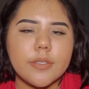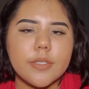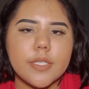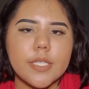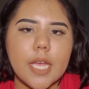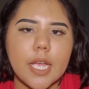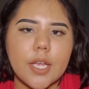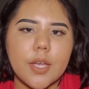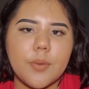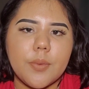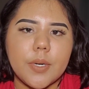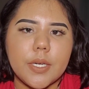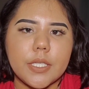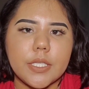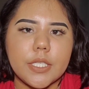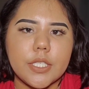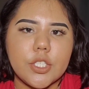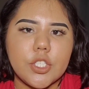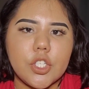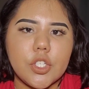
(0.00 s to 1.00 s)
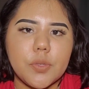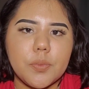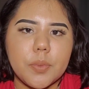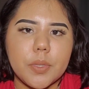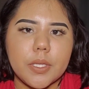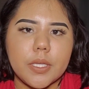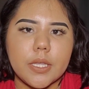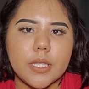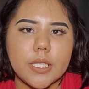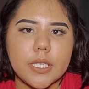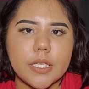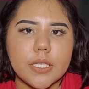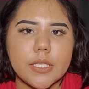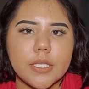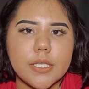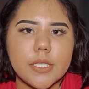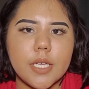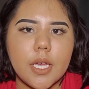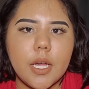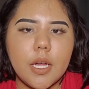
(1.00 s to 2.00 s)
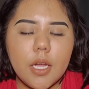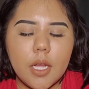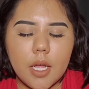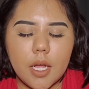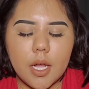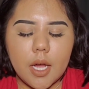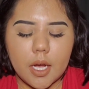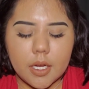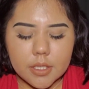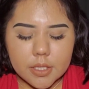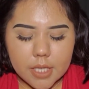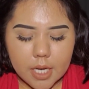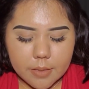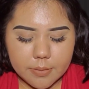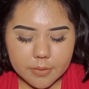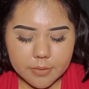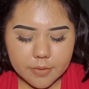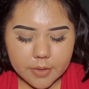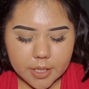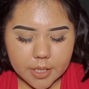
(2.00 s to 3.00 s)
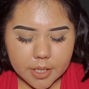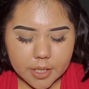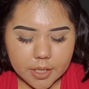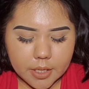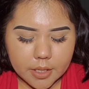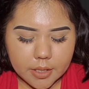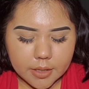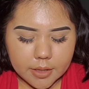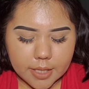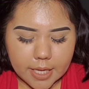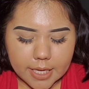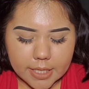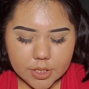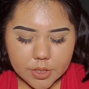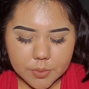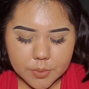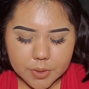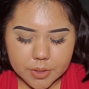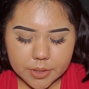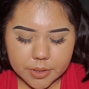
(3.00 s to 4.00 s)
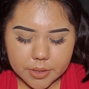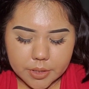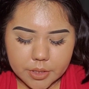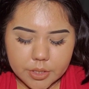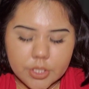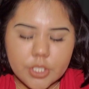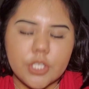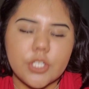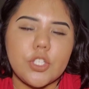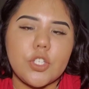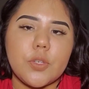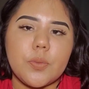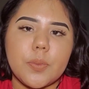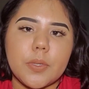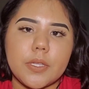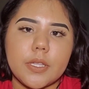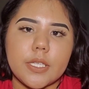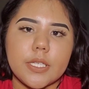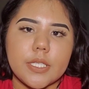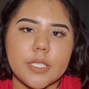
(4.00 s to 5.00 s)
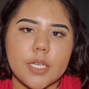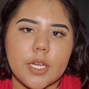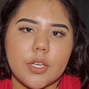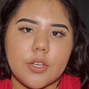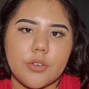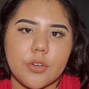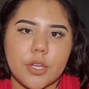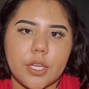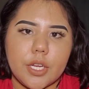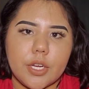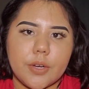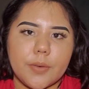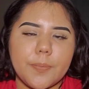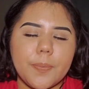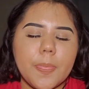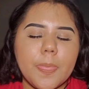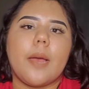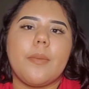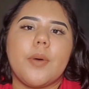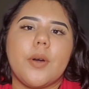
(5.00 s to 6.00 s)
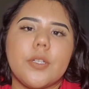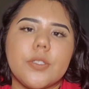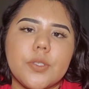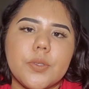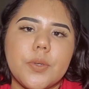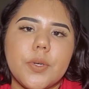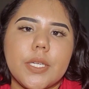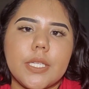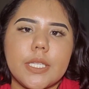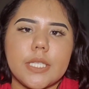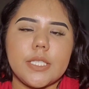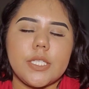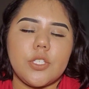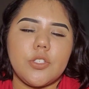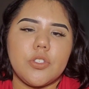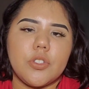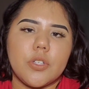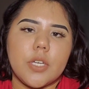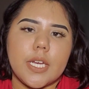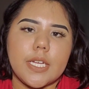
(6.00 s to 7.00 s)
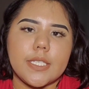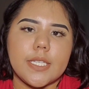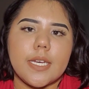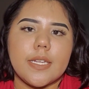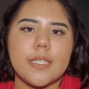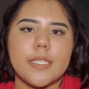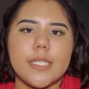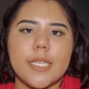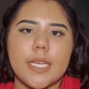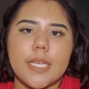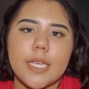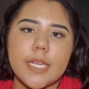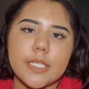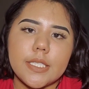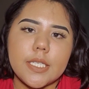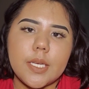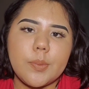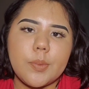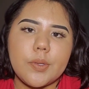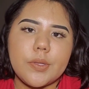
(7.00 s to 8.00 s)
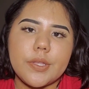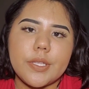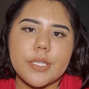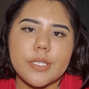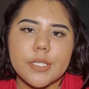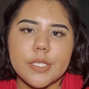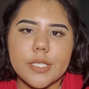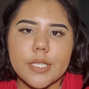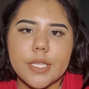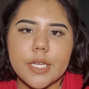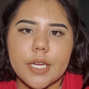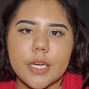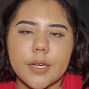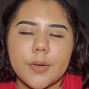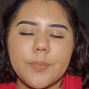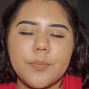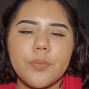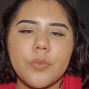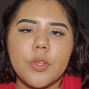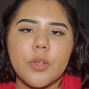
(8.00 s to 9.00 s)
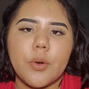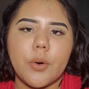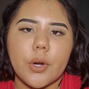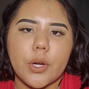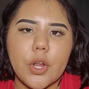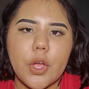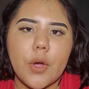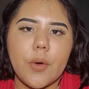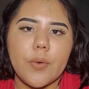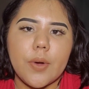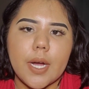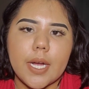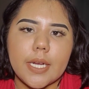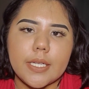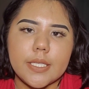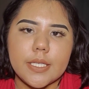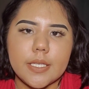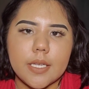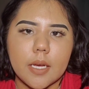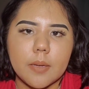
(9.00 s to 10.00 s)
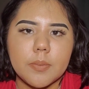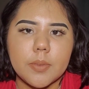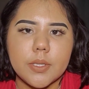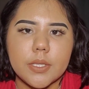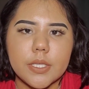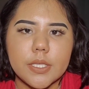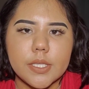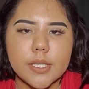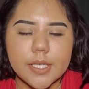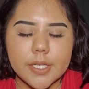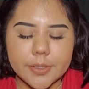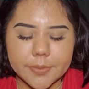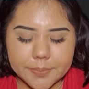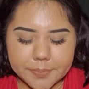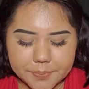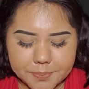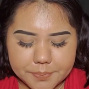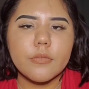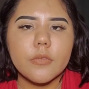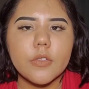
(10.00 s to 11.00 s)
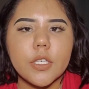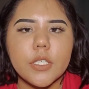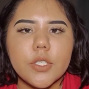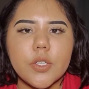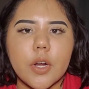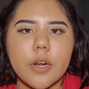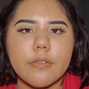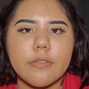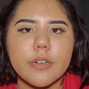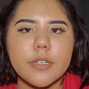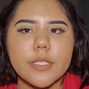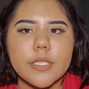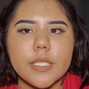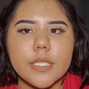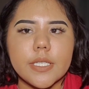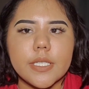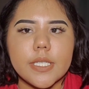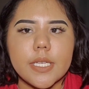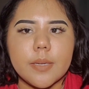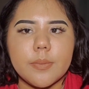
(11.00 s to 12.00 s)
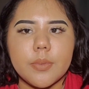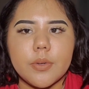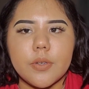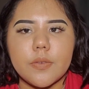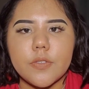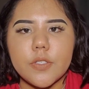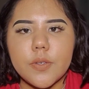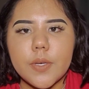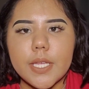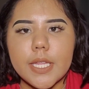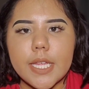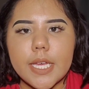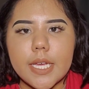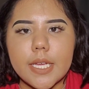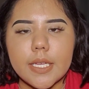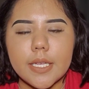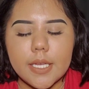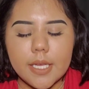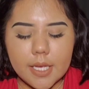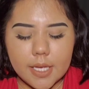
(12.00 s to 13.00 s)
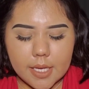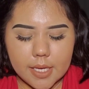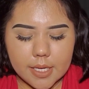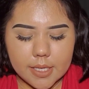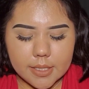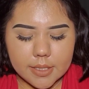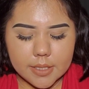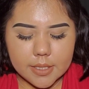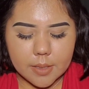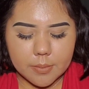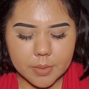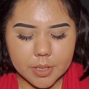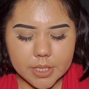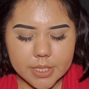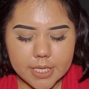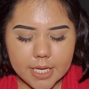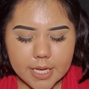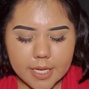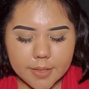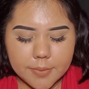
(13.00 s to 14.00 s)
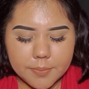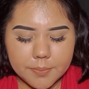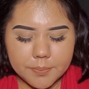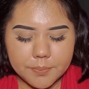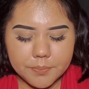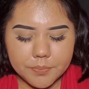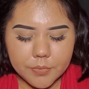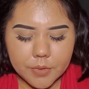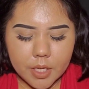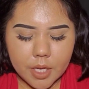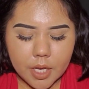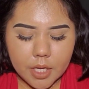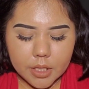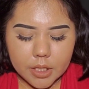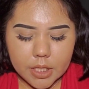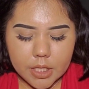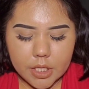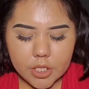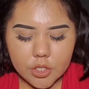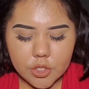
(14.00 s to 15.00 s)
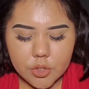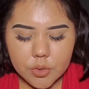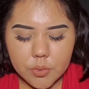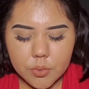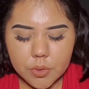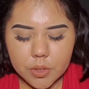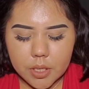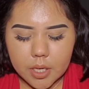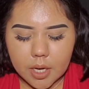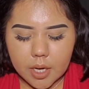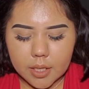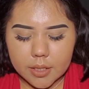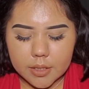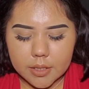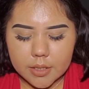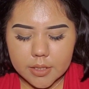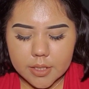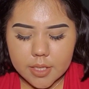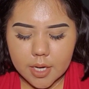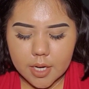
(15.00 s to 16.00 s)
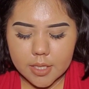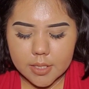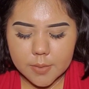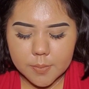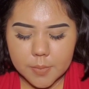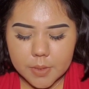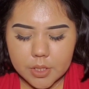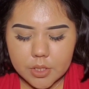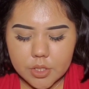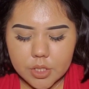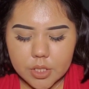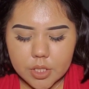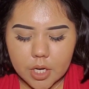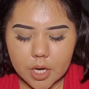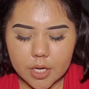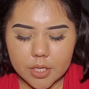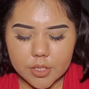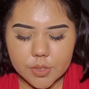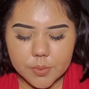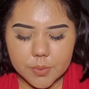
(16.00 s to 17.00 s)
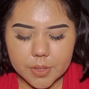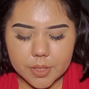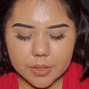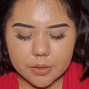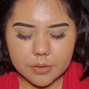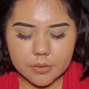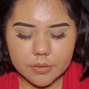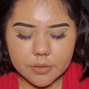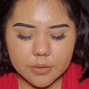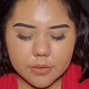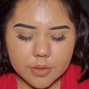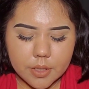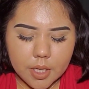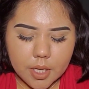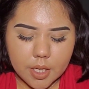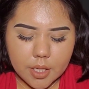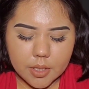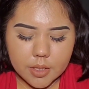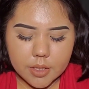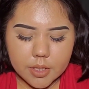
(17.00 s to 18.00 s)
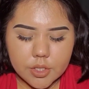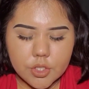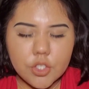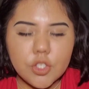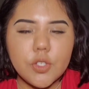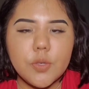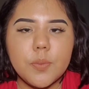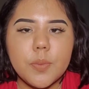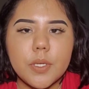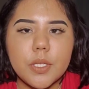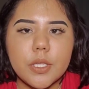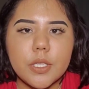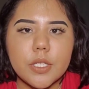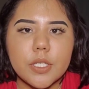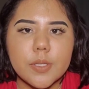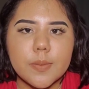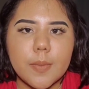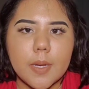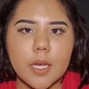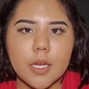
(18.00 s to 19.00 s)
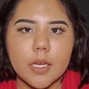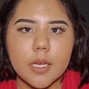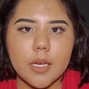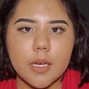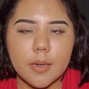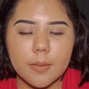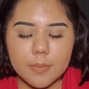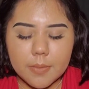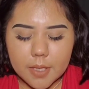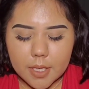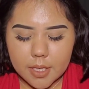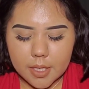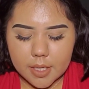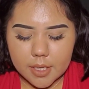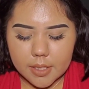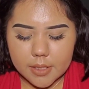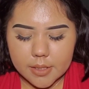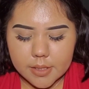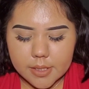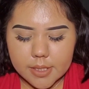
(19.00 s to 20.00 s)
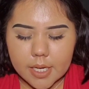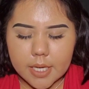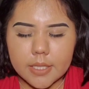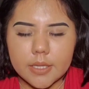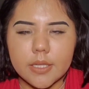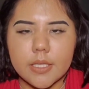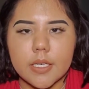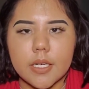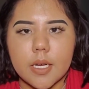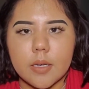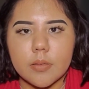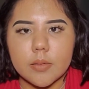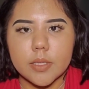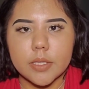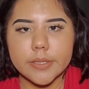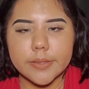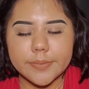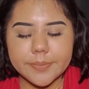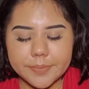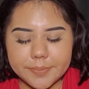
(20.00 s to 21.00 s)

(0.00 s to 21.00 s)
Second one, did you put this on top of here? Last one, did you put this under here? I'm also going to teach you guys how to say, yes, I put this there, or no, I did not put this there. So our first example of doing that is number 10. Ki tun na natas binja taswin. Did you put the small cup inside the cupboard?